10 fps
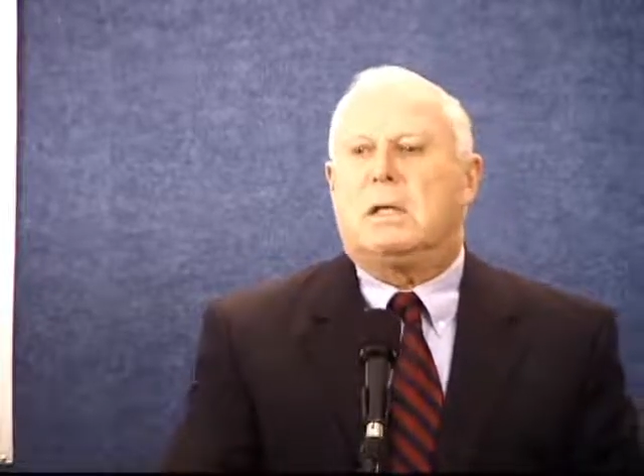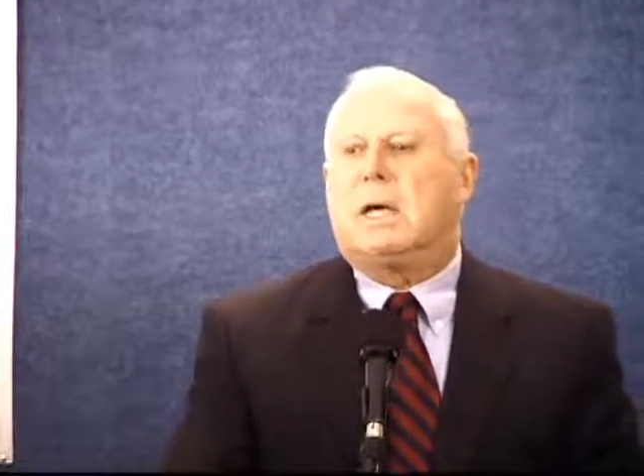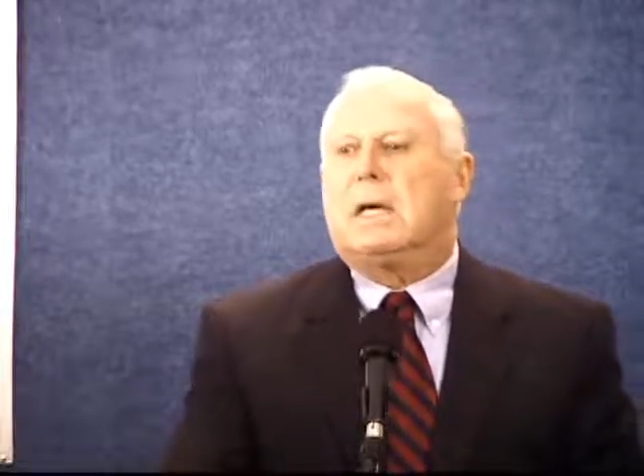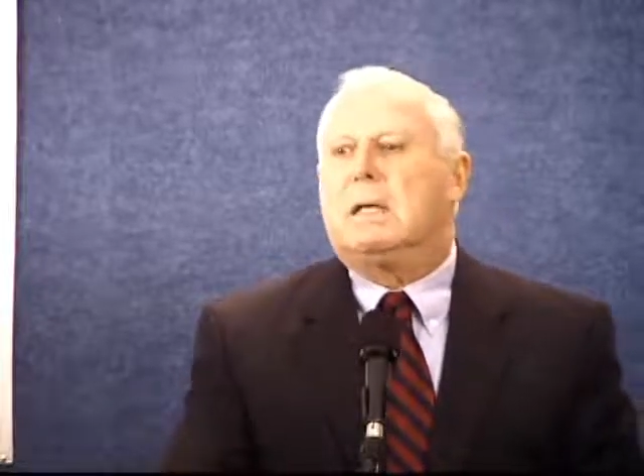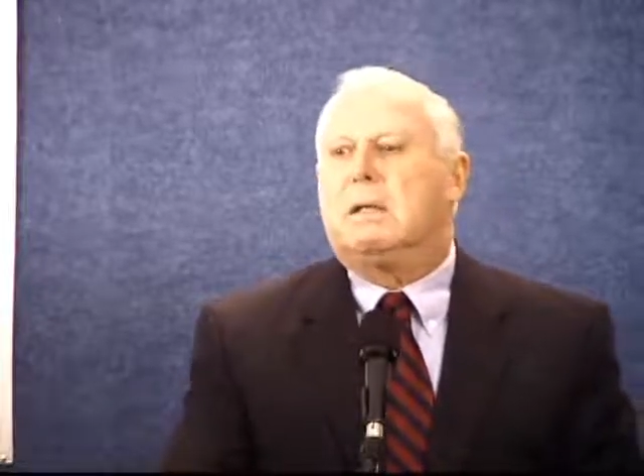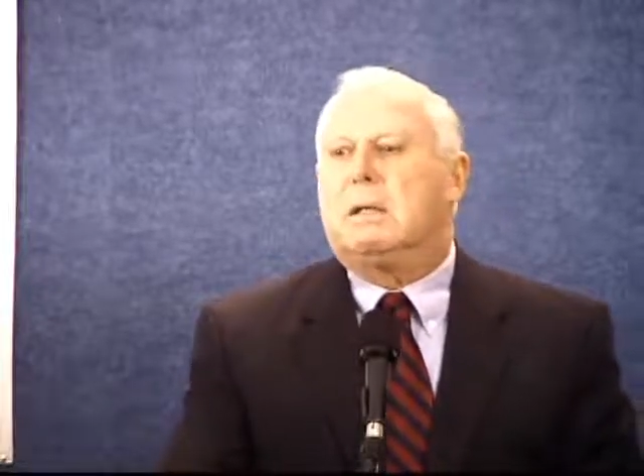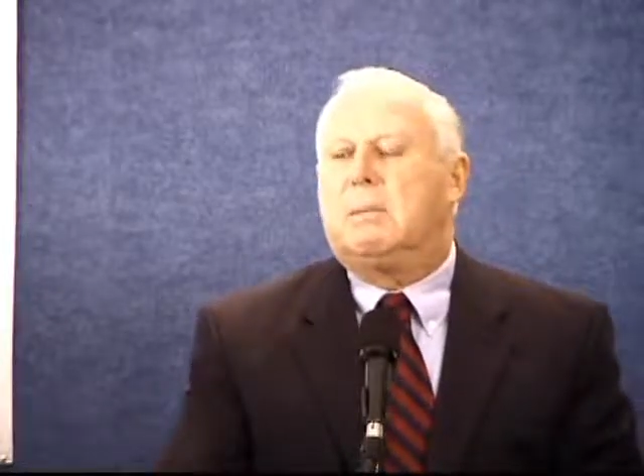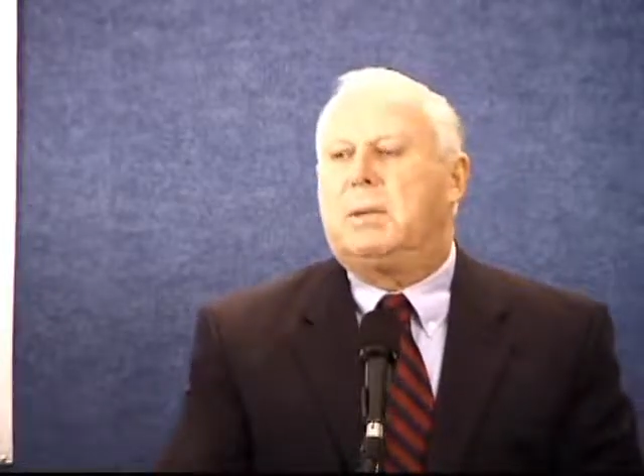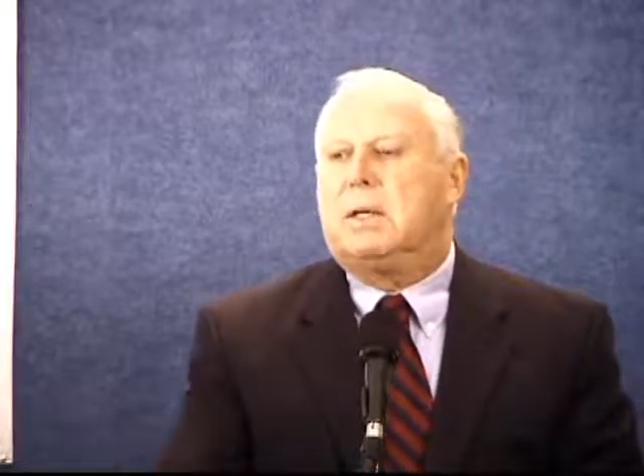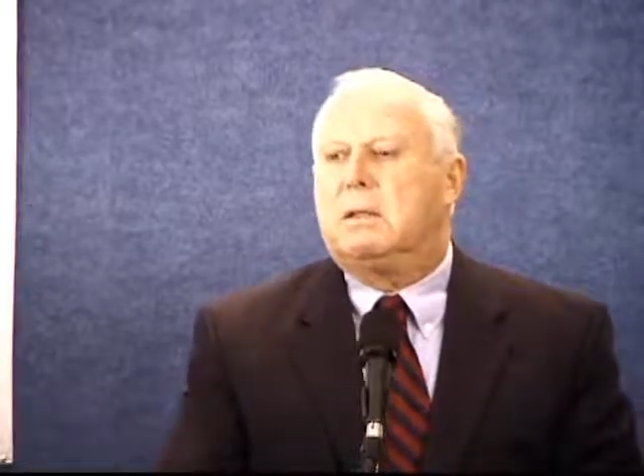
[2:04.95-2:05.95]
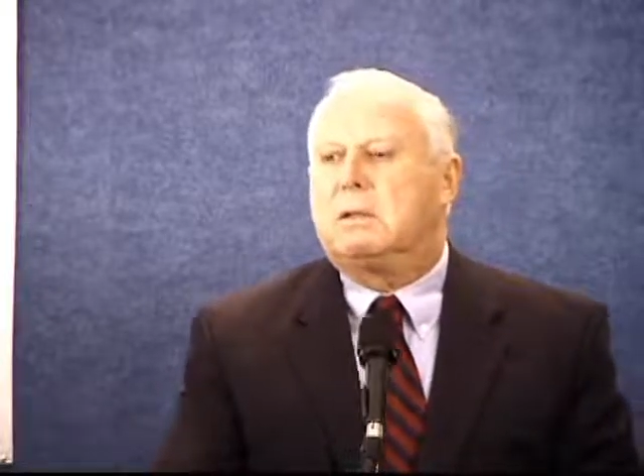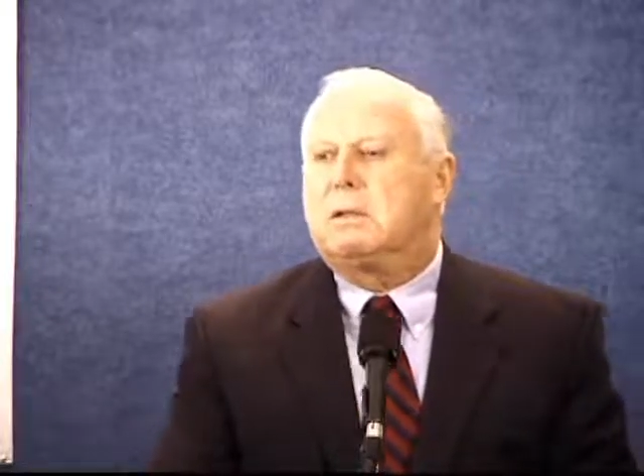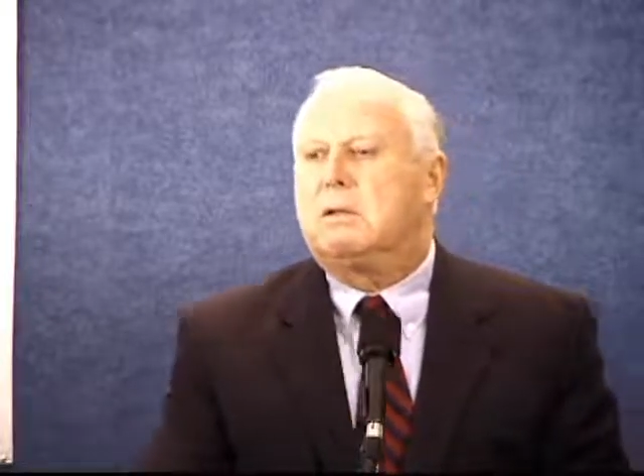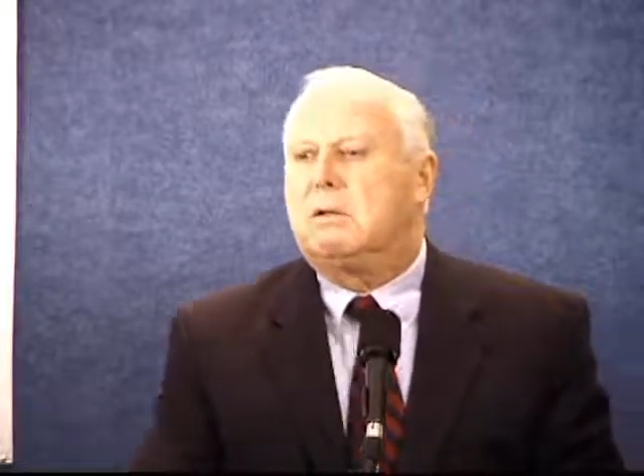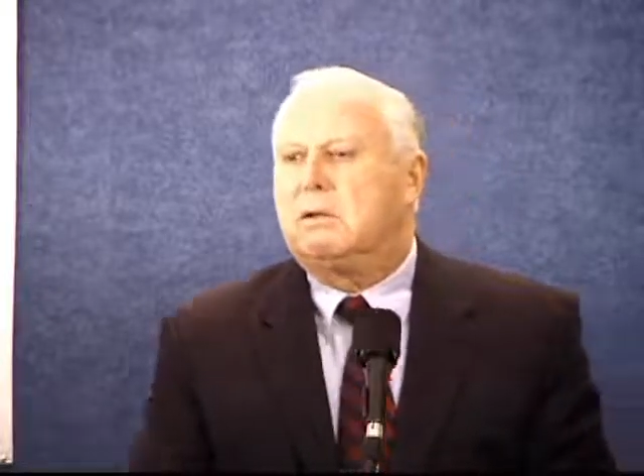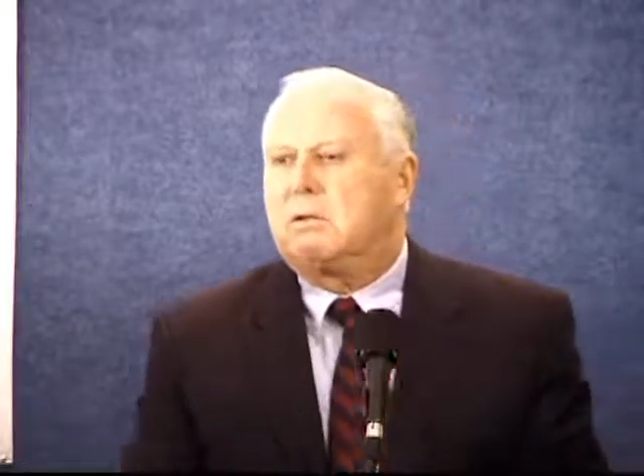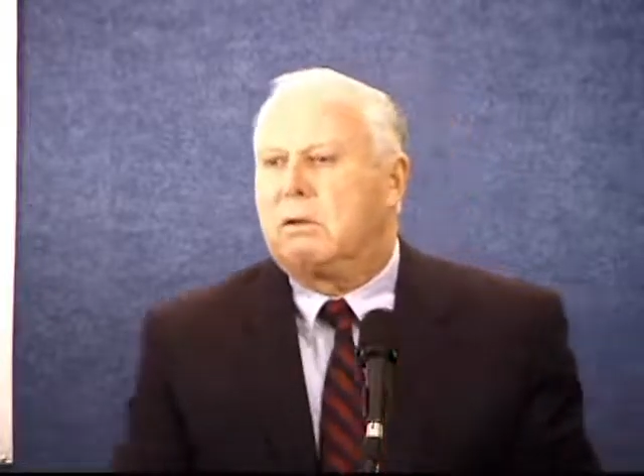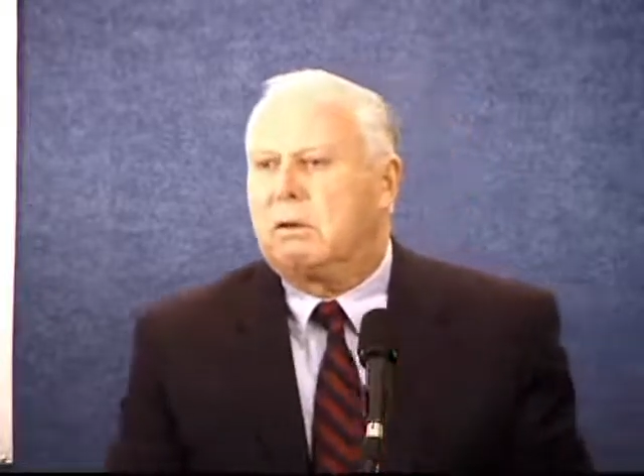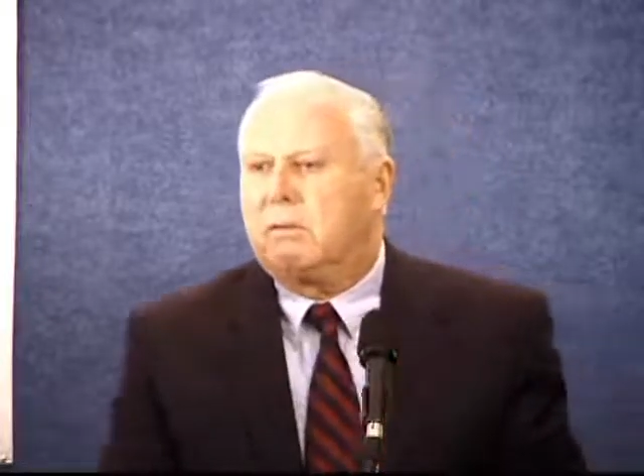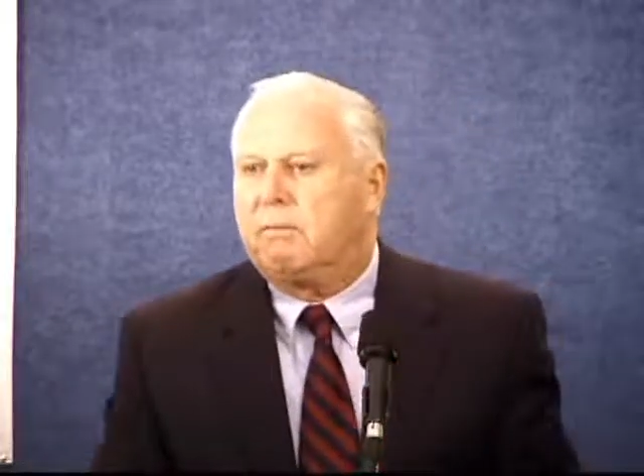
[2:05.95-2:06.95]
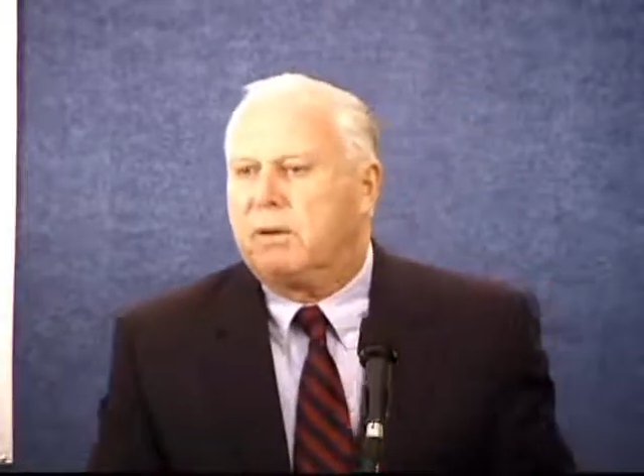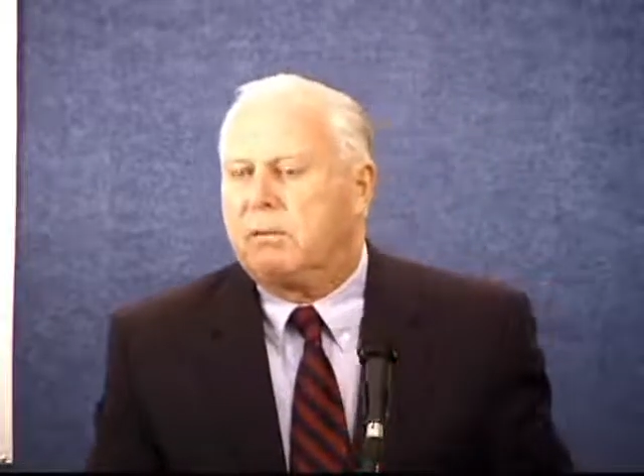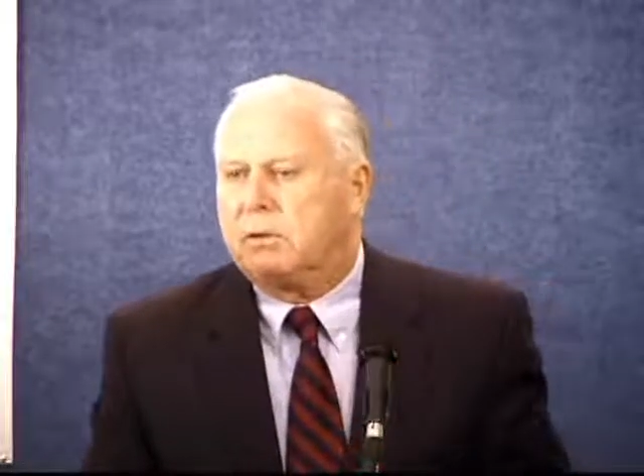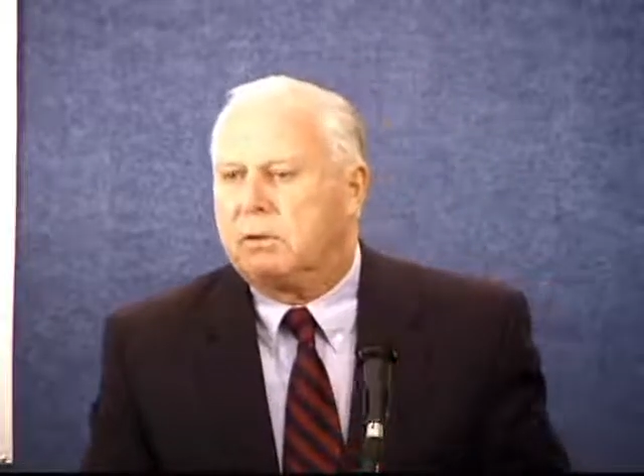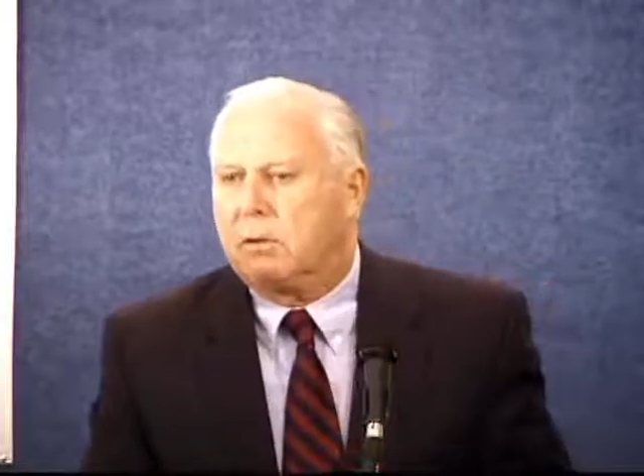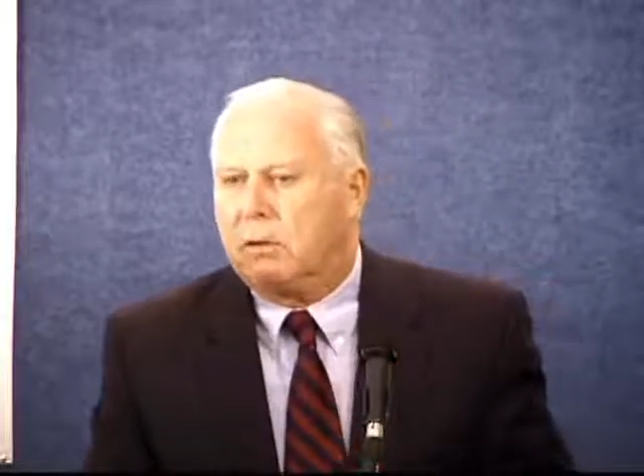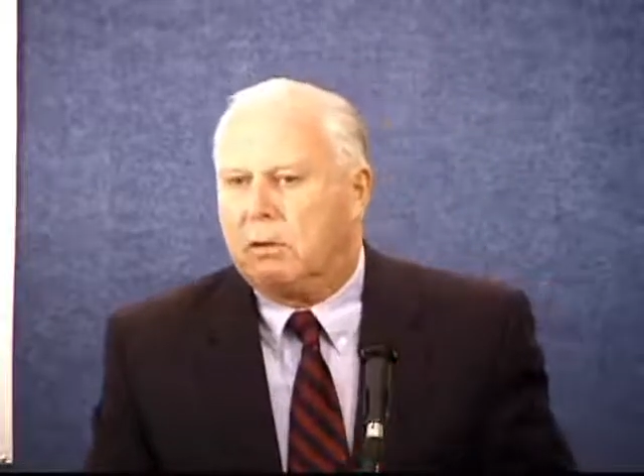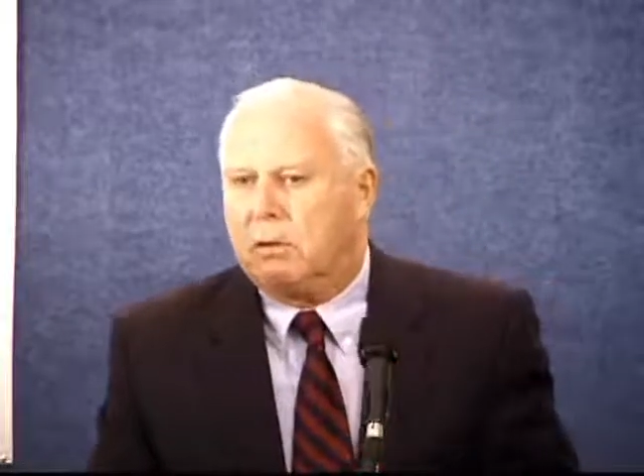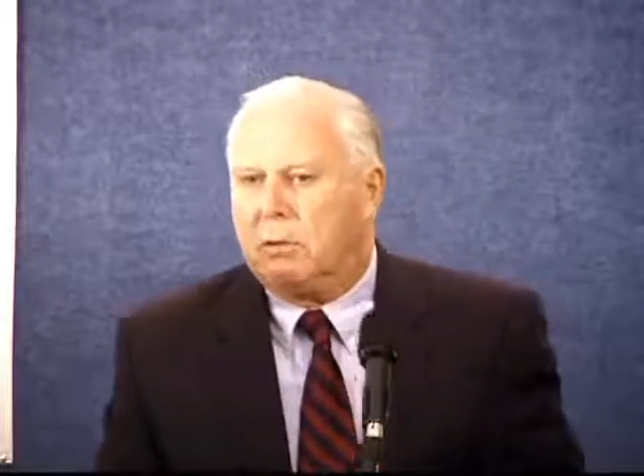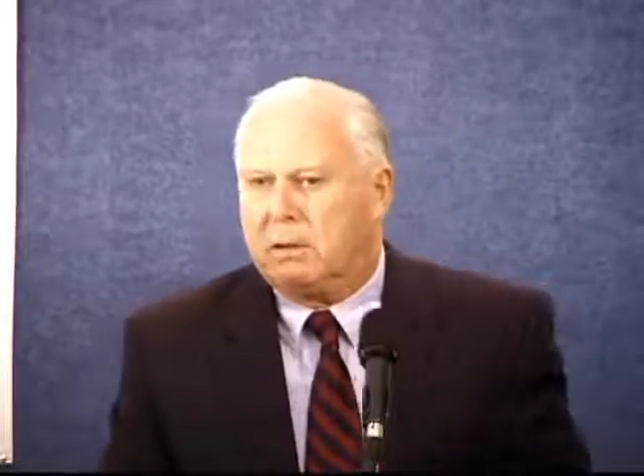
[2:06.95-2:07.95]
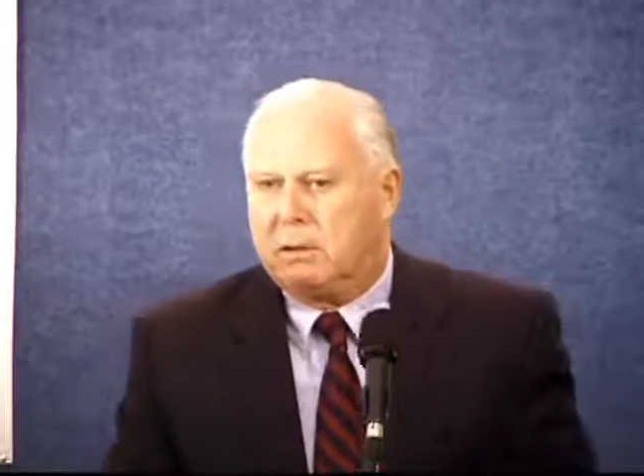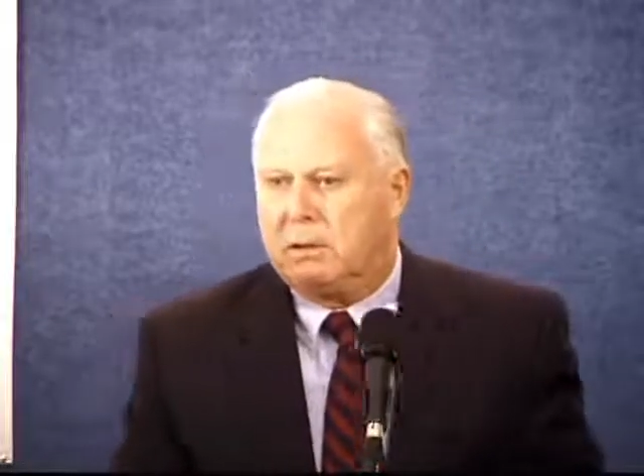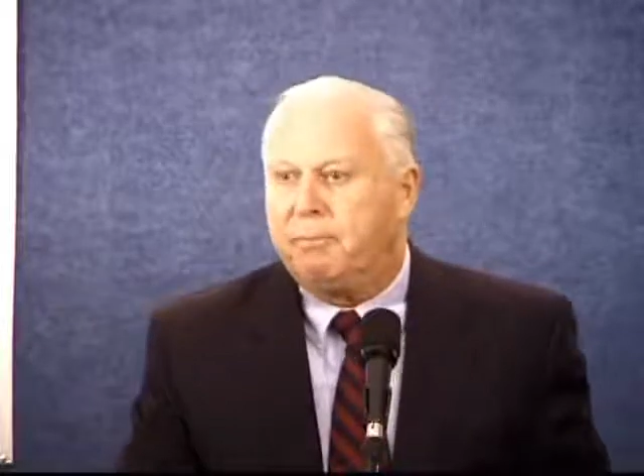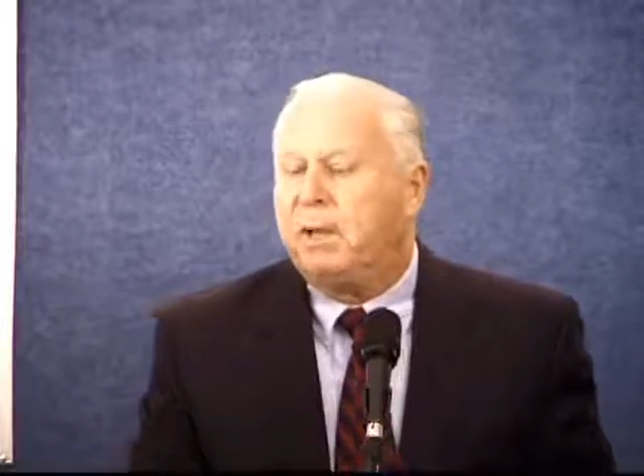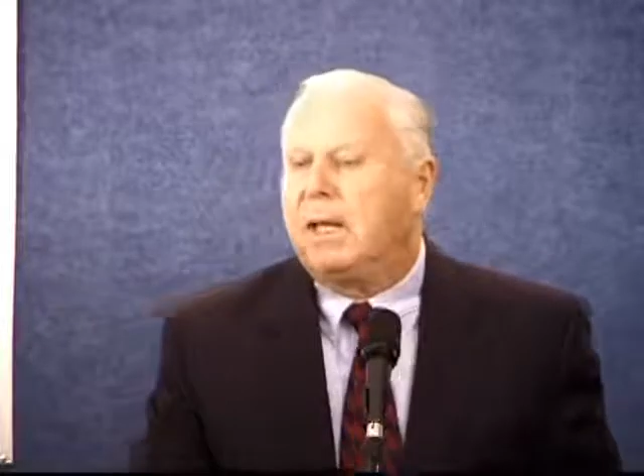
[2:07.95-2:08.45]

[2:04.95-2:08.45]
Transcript: handled the appeals to the federal circuit courts.